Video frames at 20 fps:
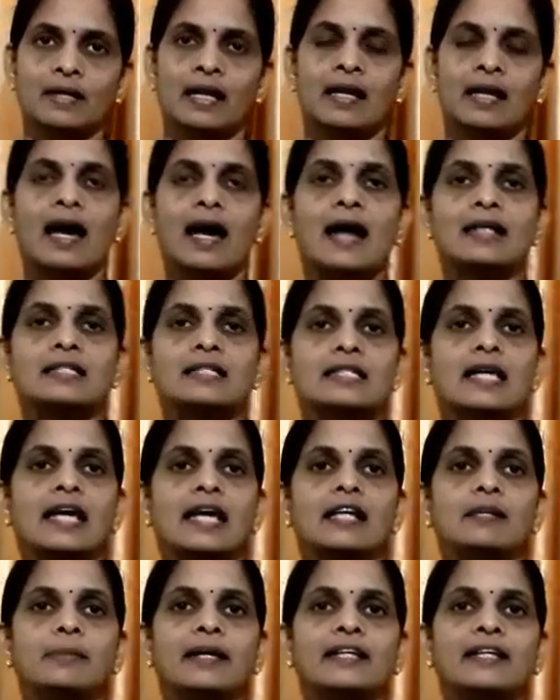Large
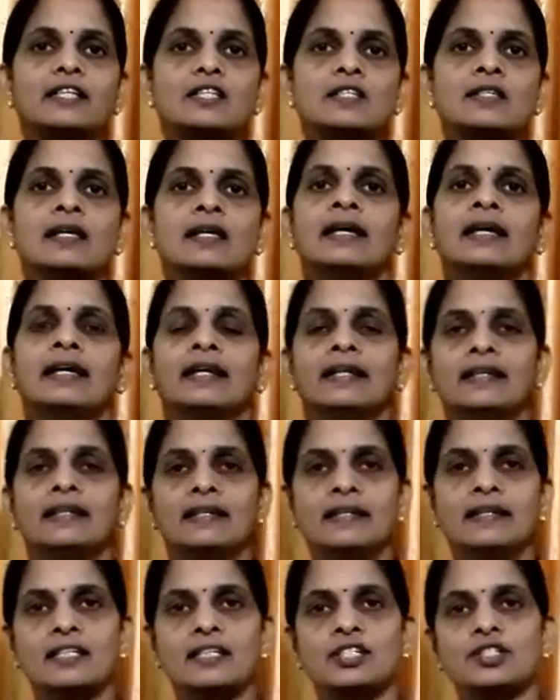scale means
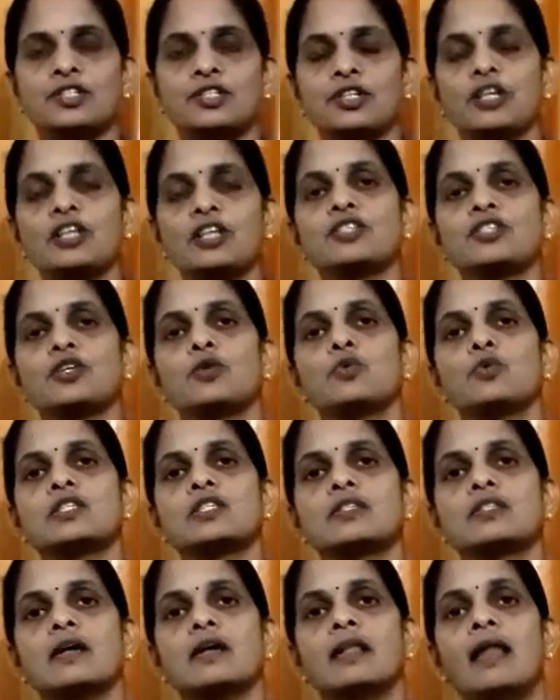industries
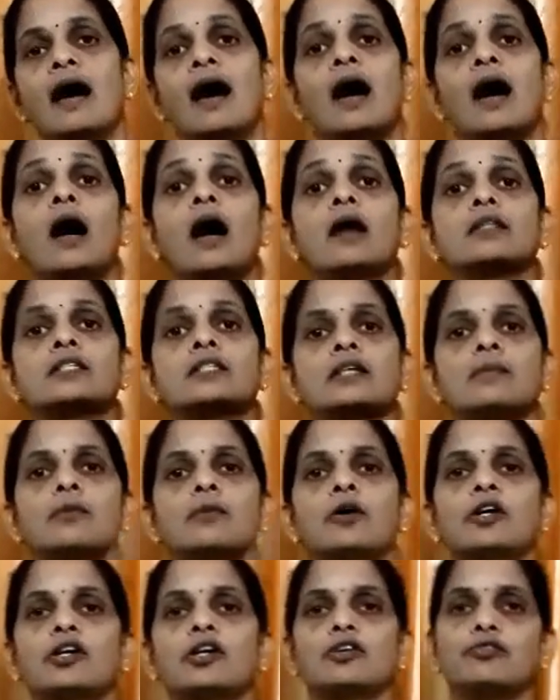use large
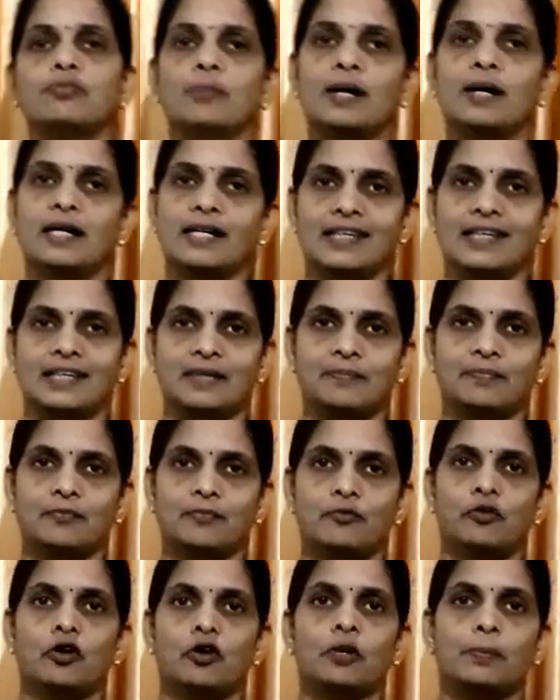amount of money
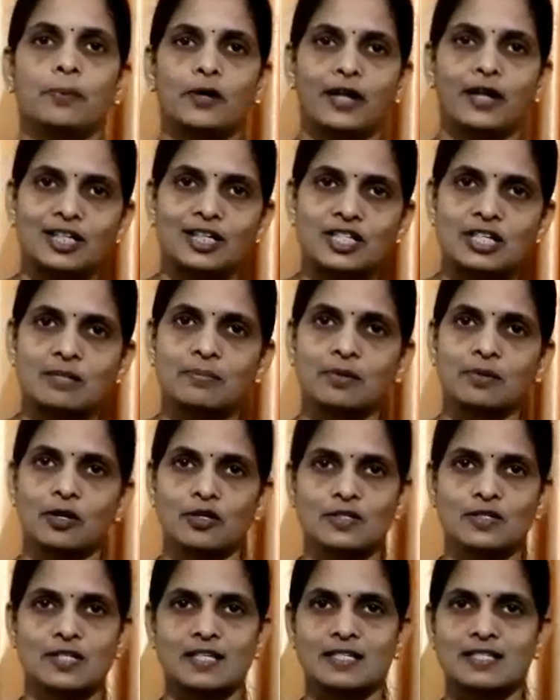for production
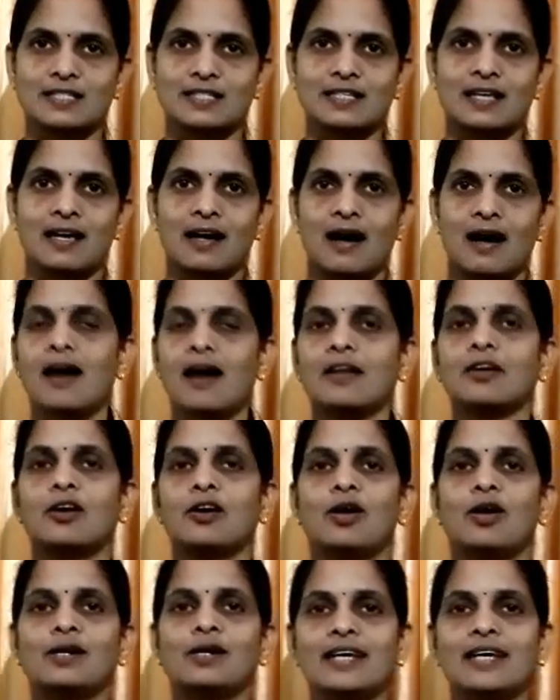process are
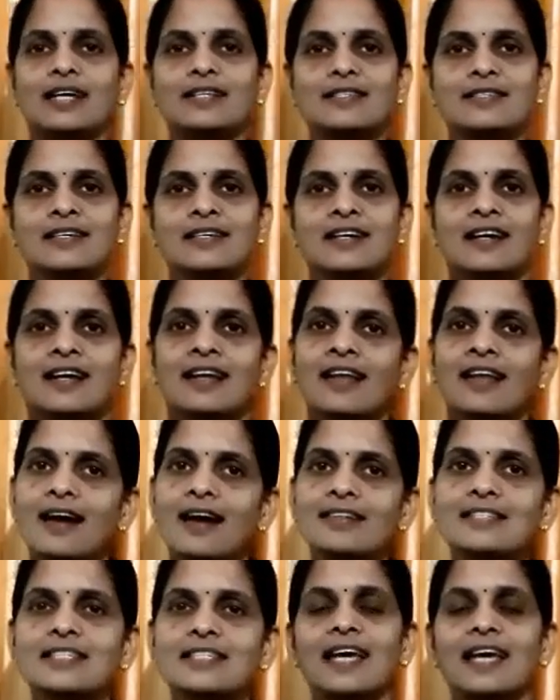called as
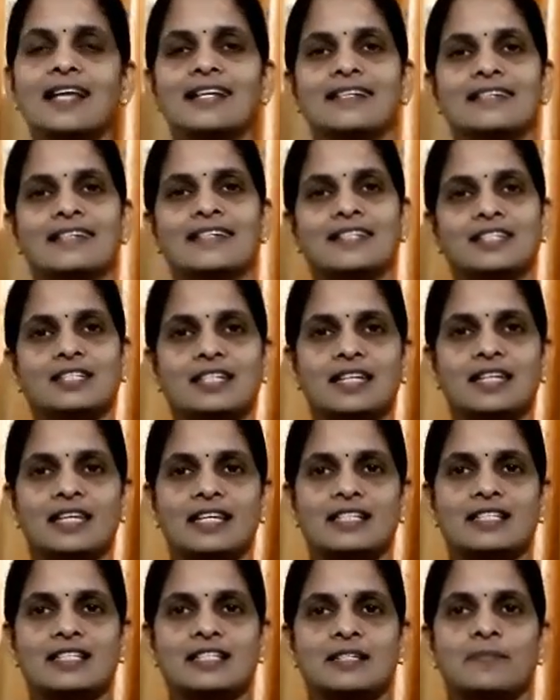large scale
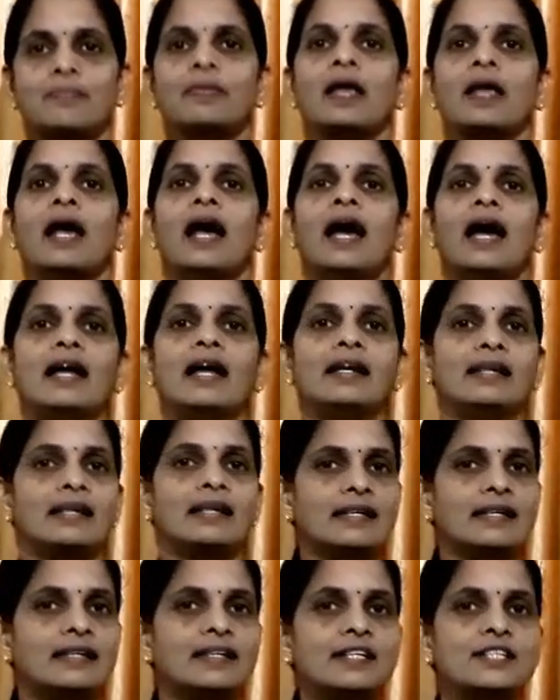industries, and
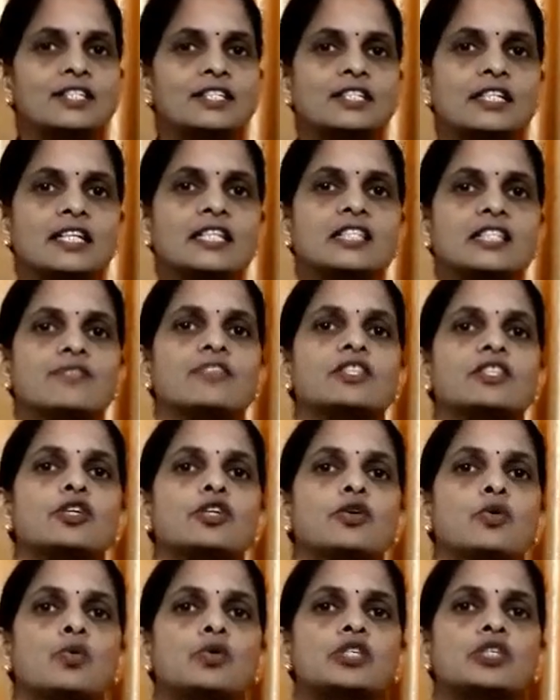industries which
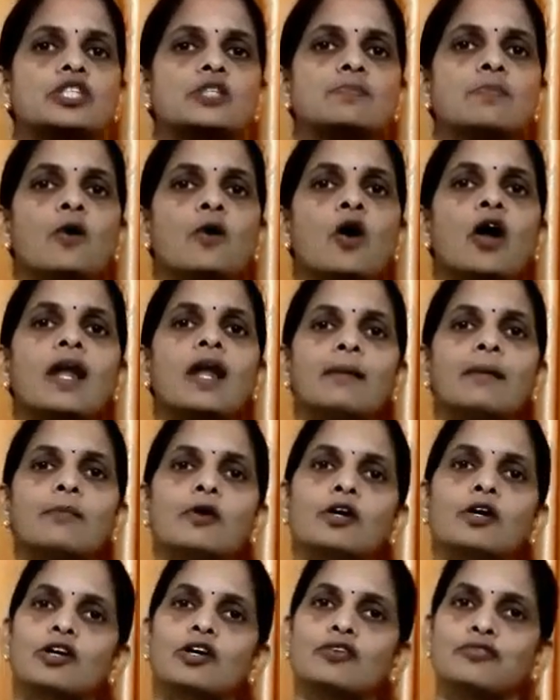use small
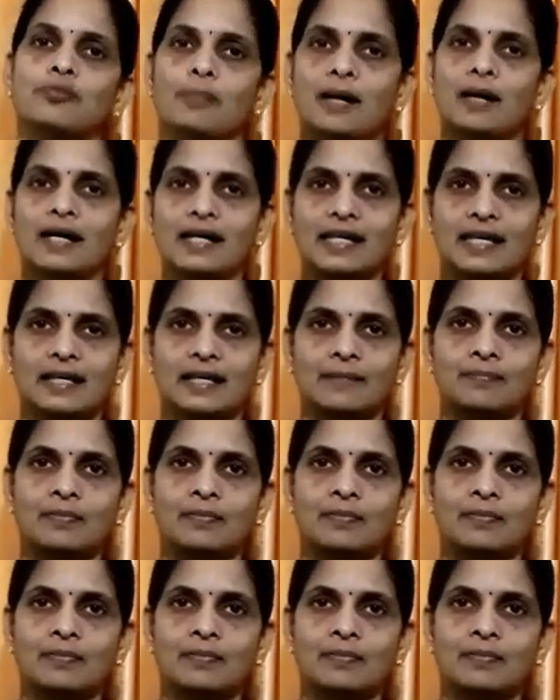amount of money.